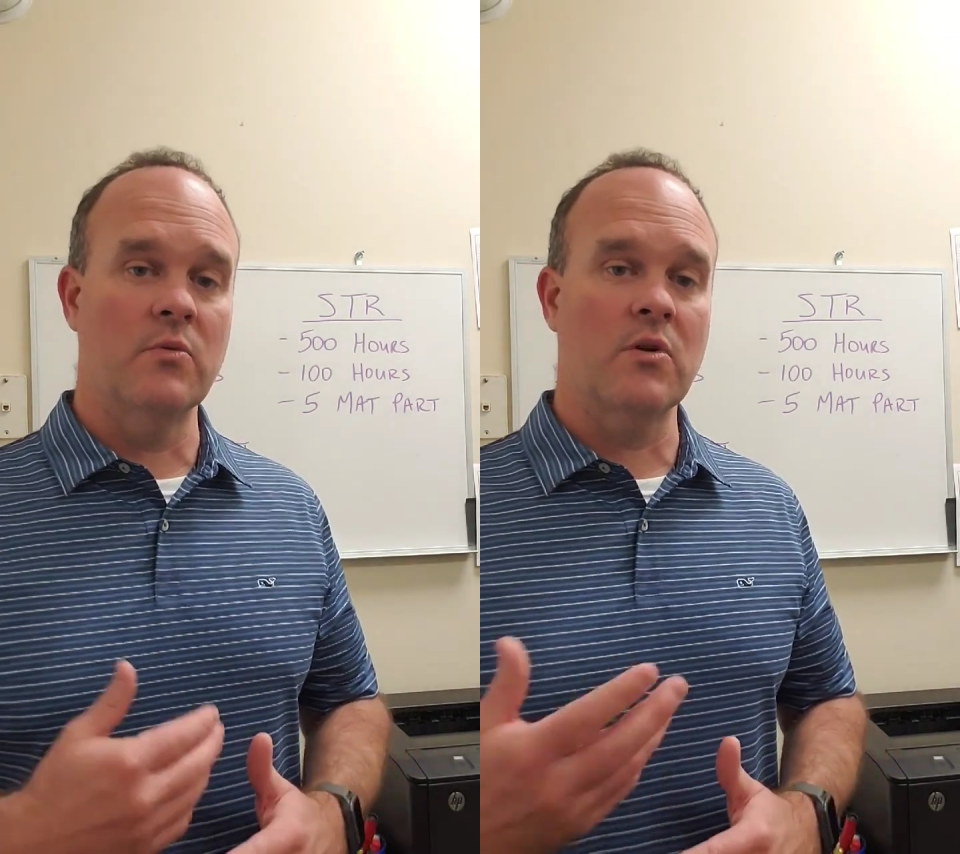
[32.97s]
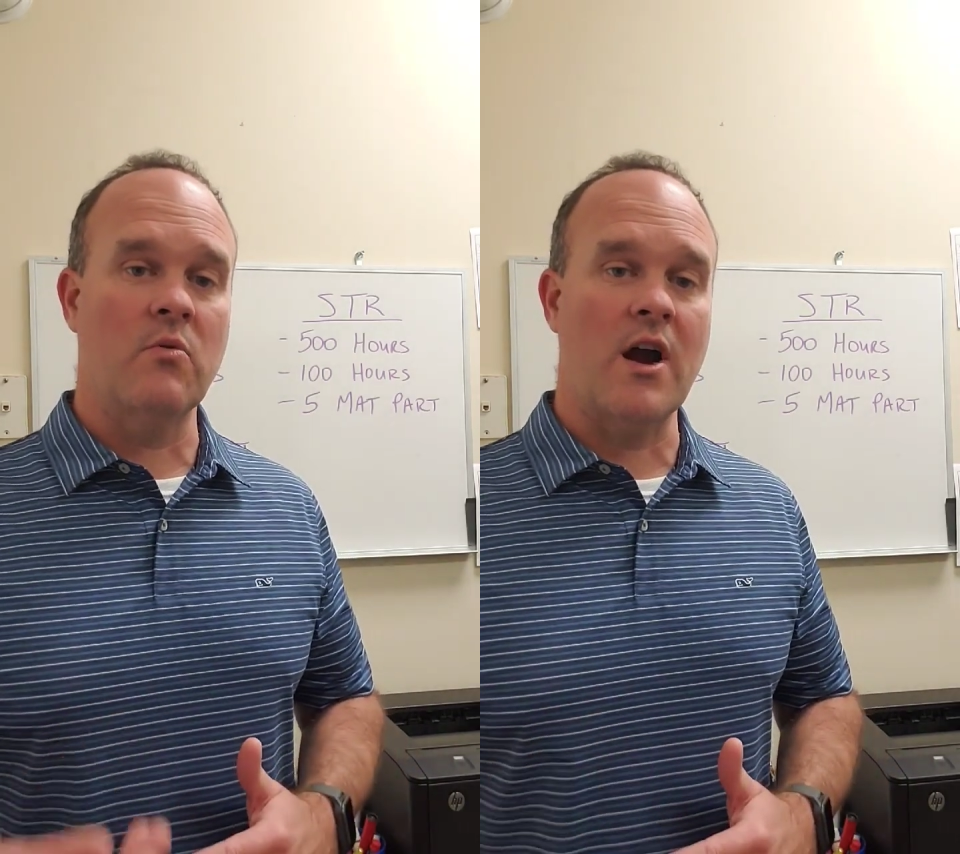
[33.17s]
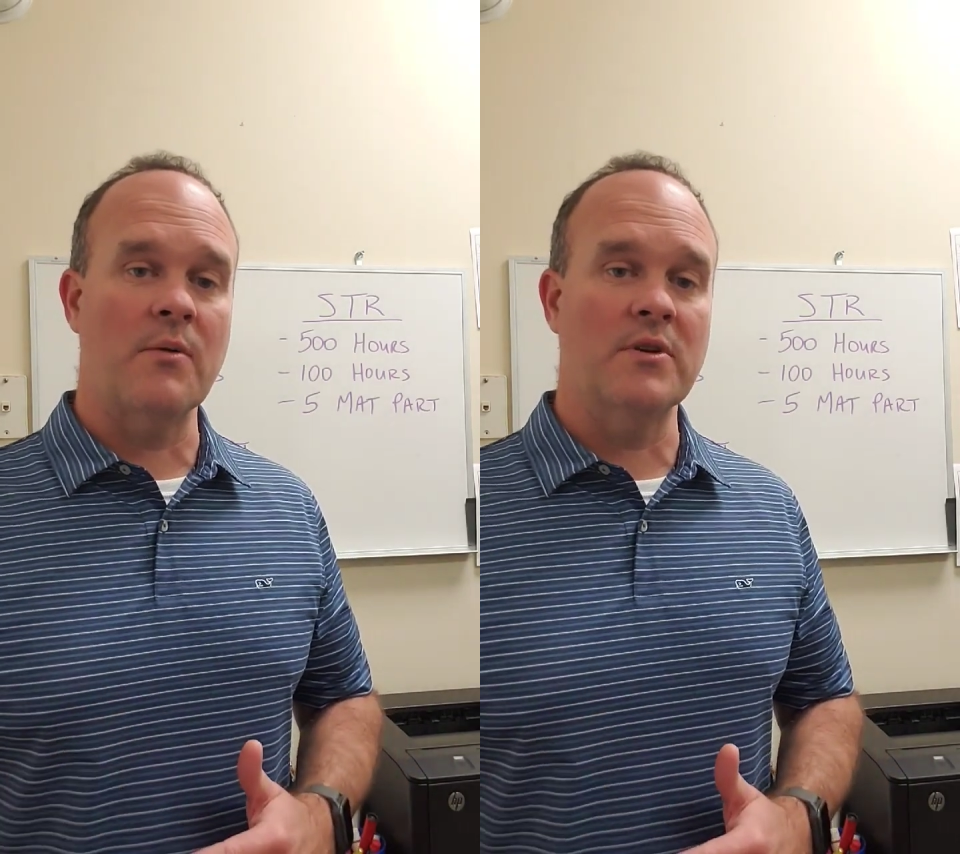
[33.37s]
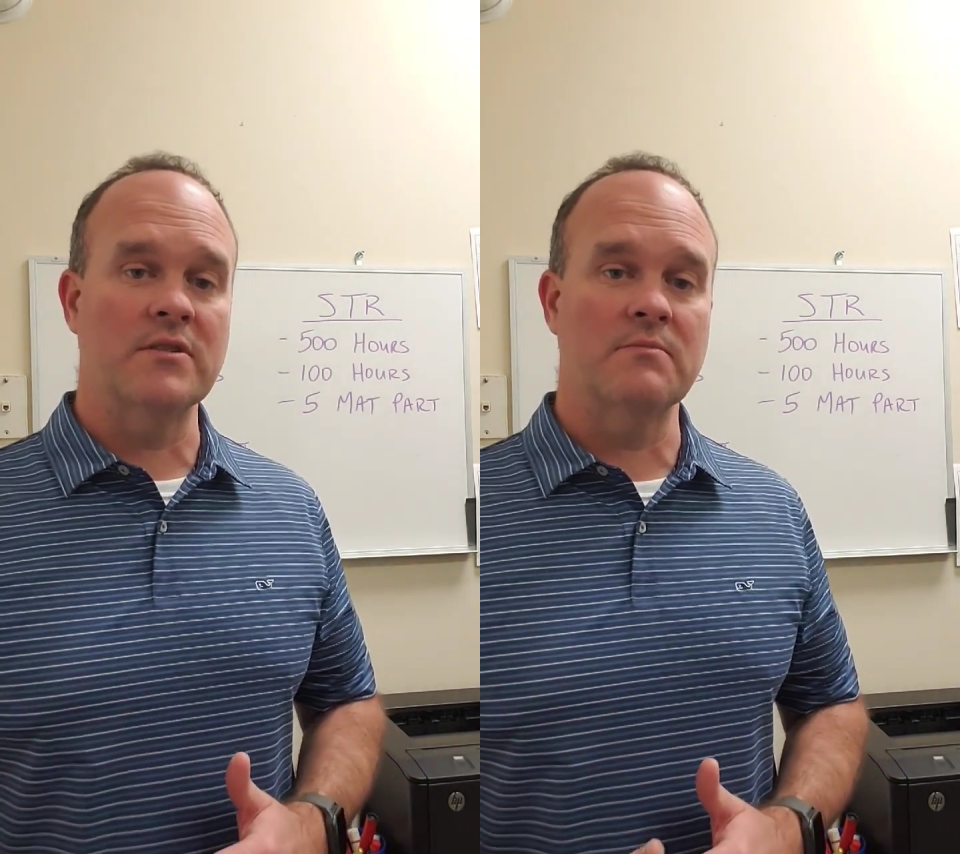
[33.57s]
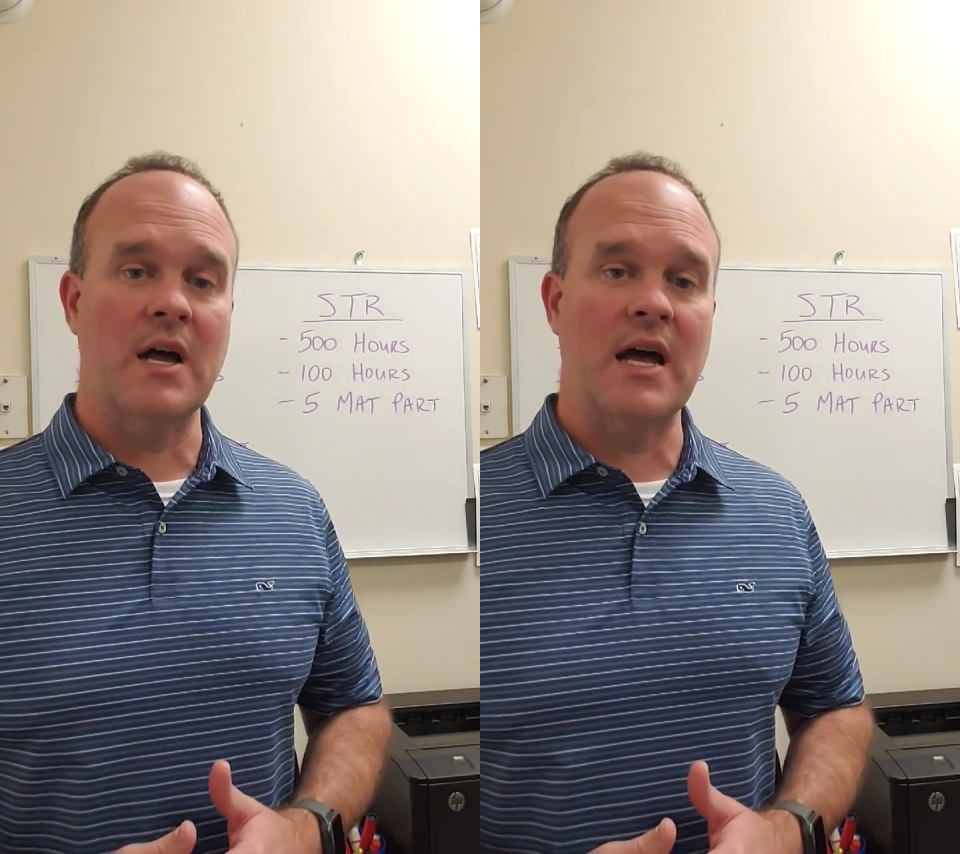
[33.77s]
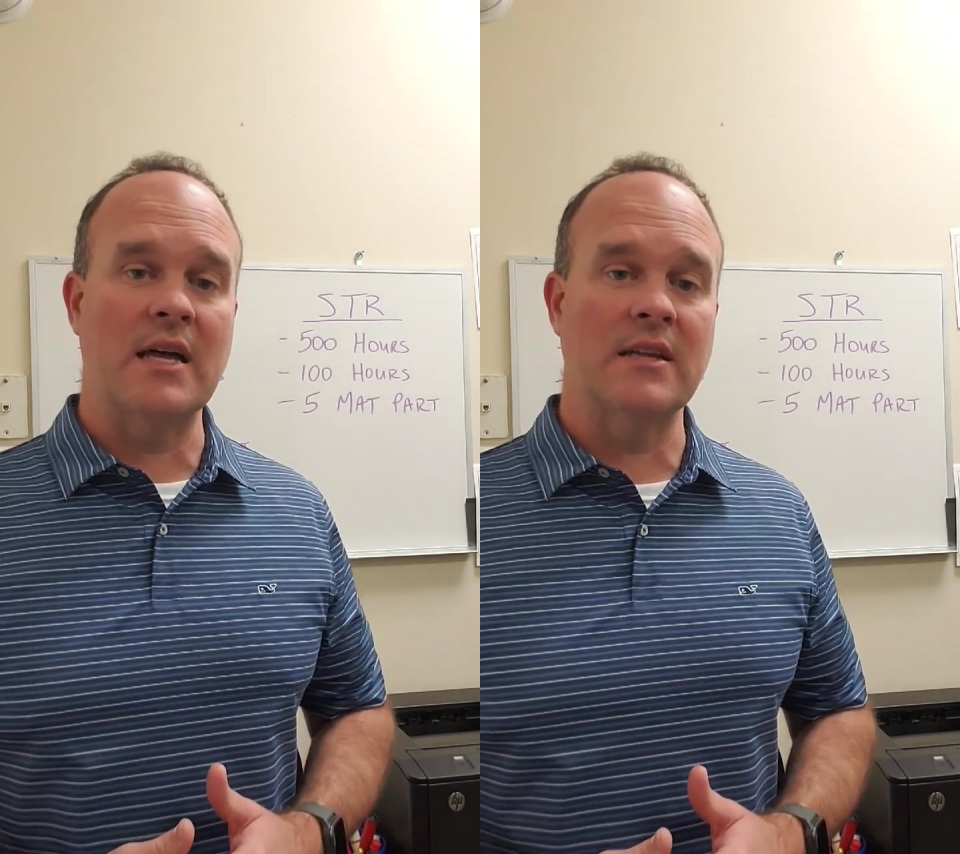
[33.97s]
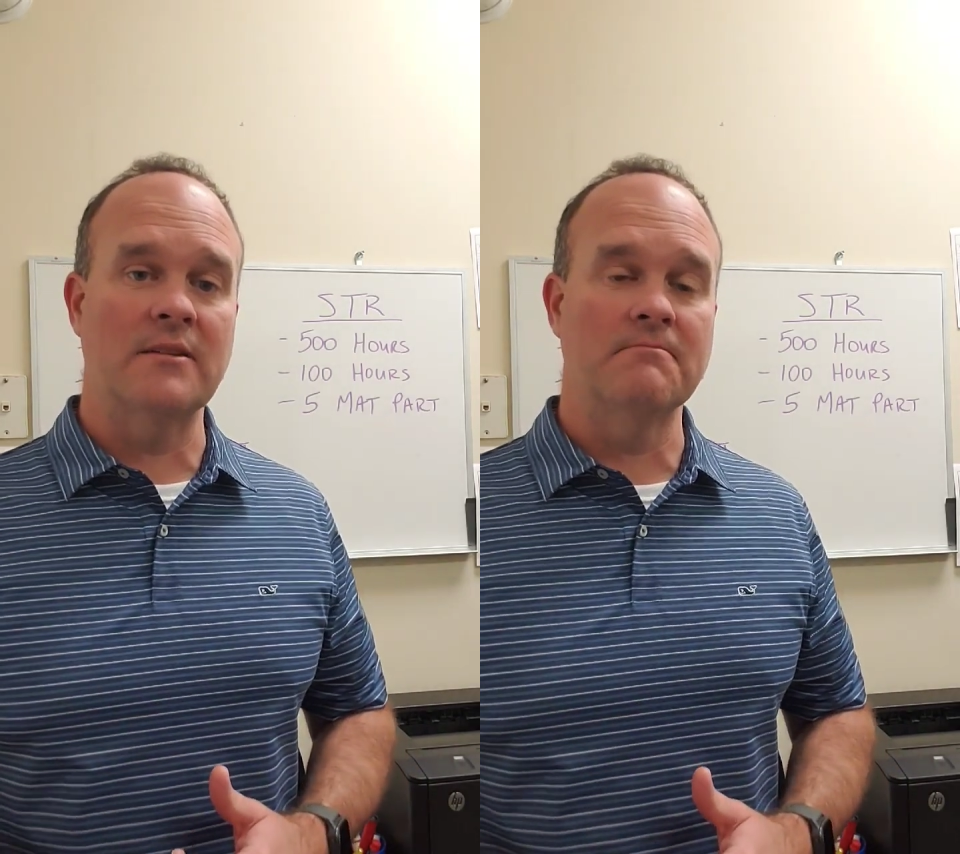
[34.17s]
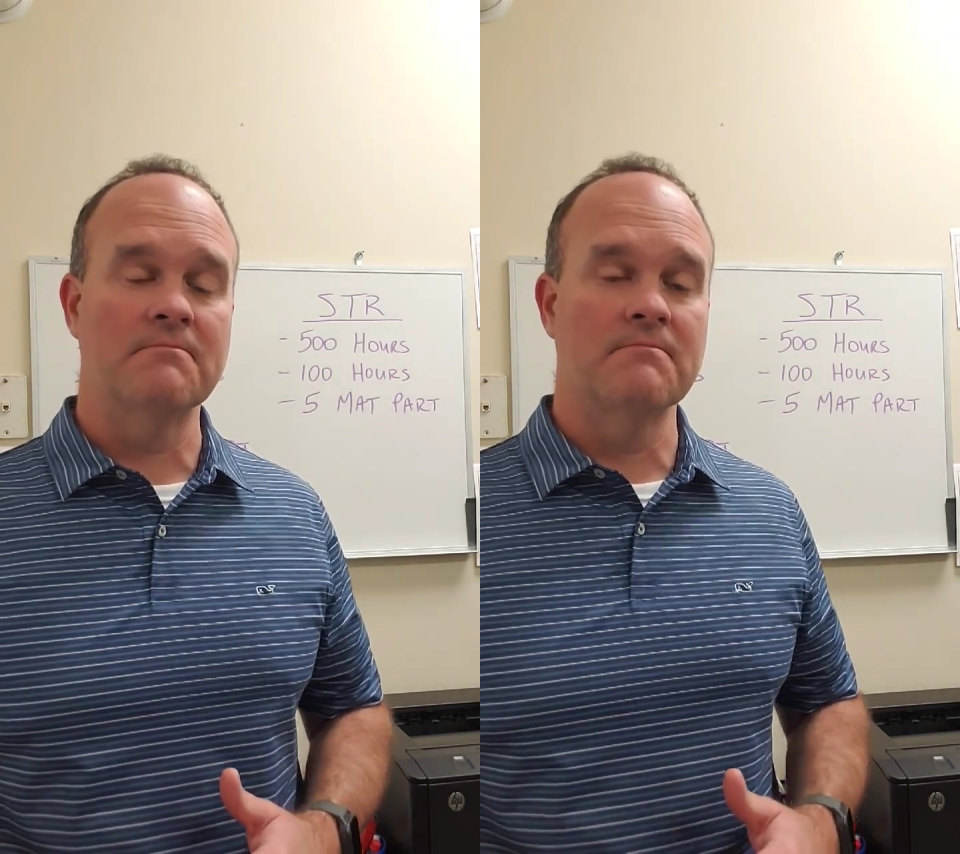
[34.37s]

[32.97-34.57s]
requirements behind it.